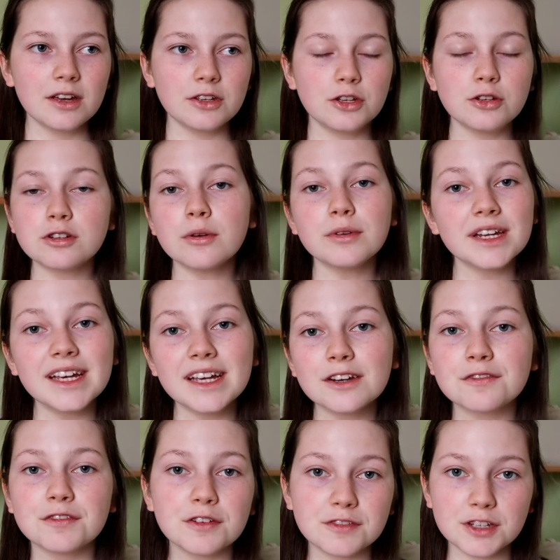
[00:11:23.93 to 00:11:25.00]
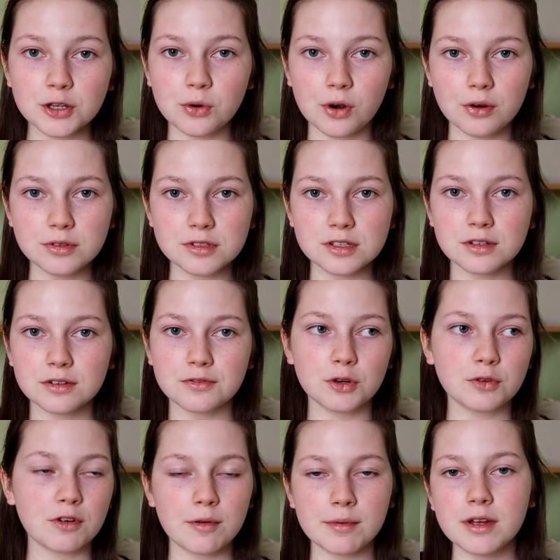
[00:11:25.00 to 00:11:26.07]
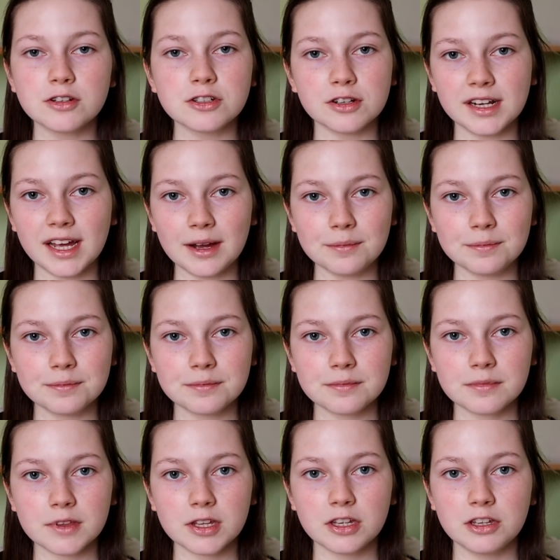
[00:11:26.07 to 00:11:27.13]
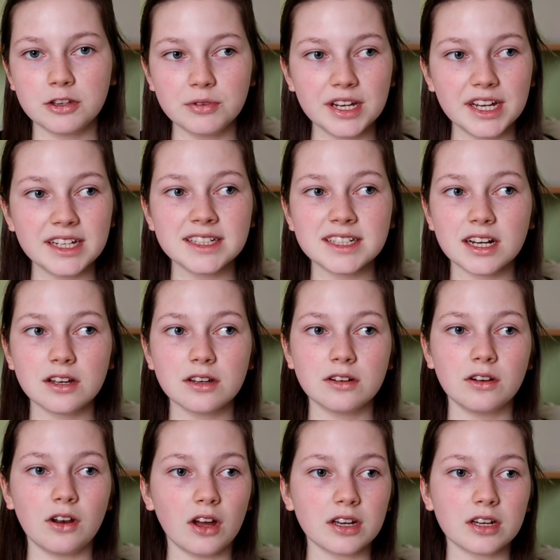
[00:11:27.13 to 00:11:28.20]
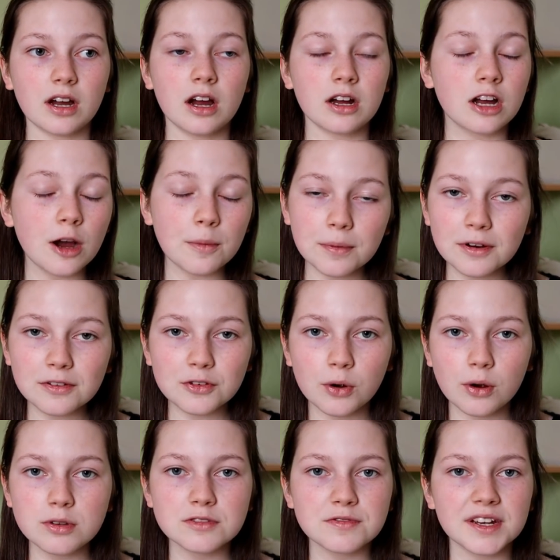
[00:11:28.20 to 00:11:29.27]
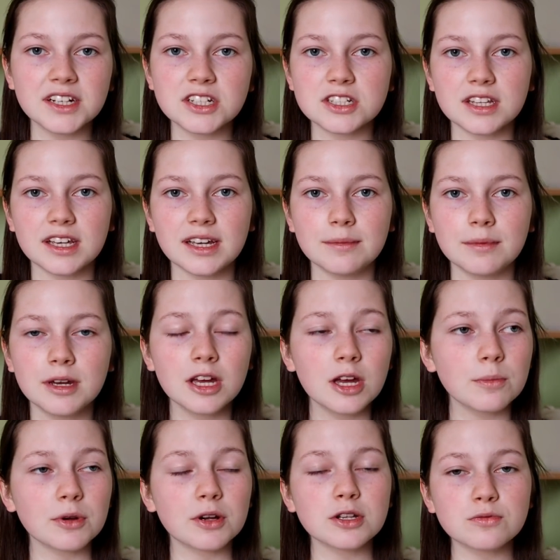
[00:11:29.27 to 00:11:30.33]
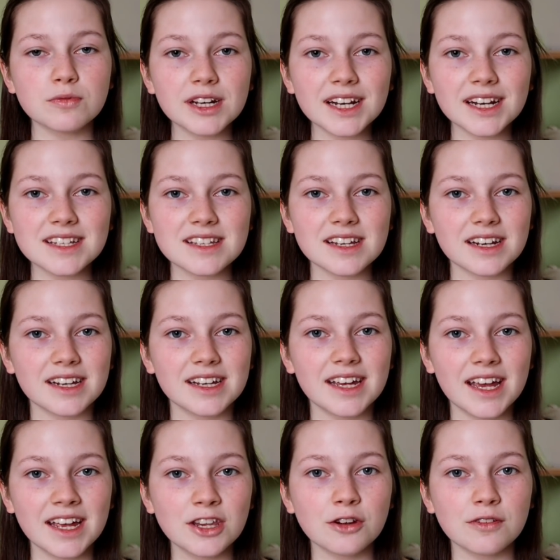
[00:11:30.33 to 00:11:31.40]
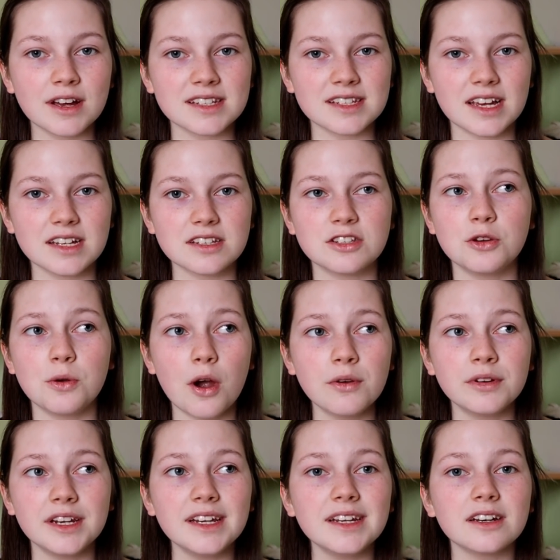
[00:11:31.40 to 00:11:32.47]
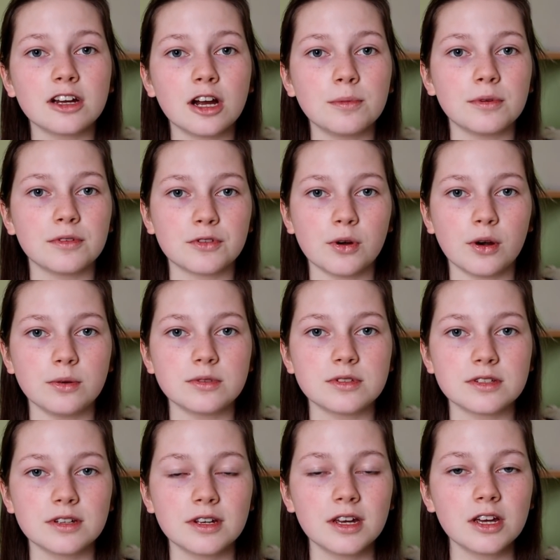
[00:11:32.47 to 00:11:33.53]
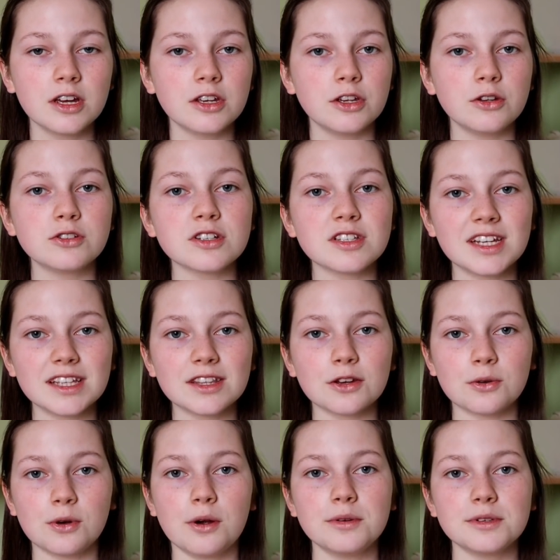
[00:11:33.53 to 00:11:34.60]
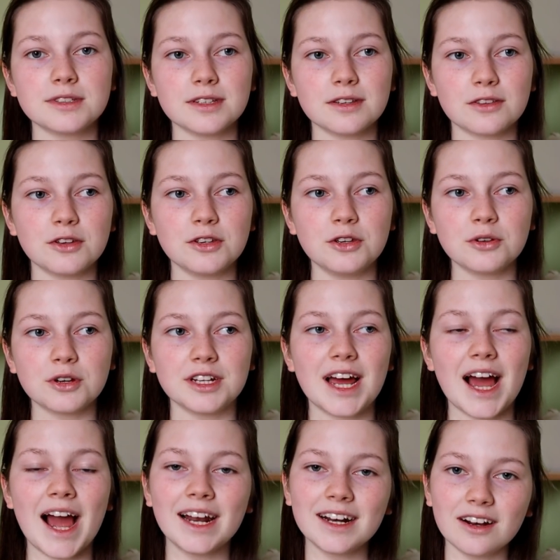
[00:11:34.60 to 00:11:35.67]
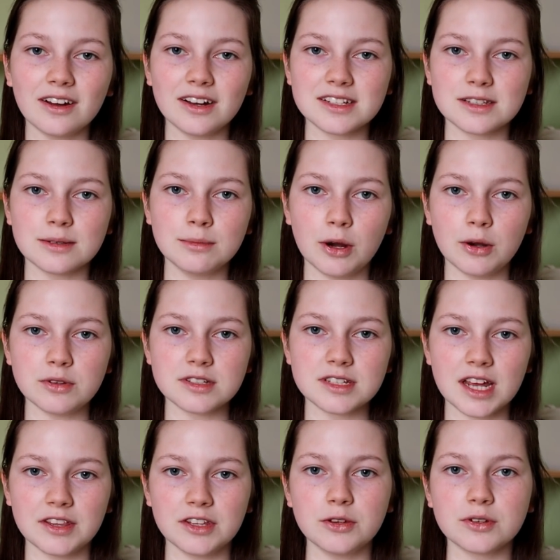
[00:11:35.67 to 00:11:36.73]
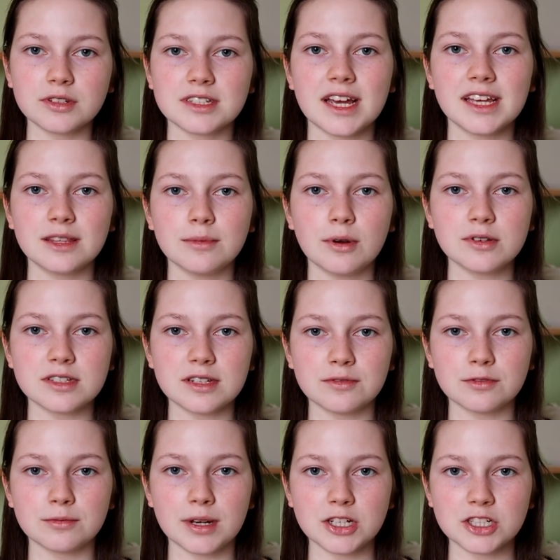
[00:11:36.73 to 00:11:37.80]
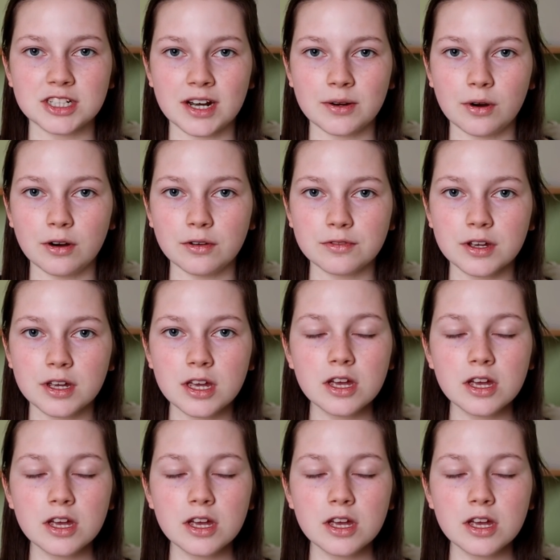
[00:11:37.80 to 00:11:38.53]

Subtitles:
you don't need 50 quotes for Romeo and Juliet. You need like a couple of quotes for each theme, because realistically in your essays you only need a couple of quotes. You just need the quotes that you can analyse the most and that you can take the most information out of.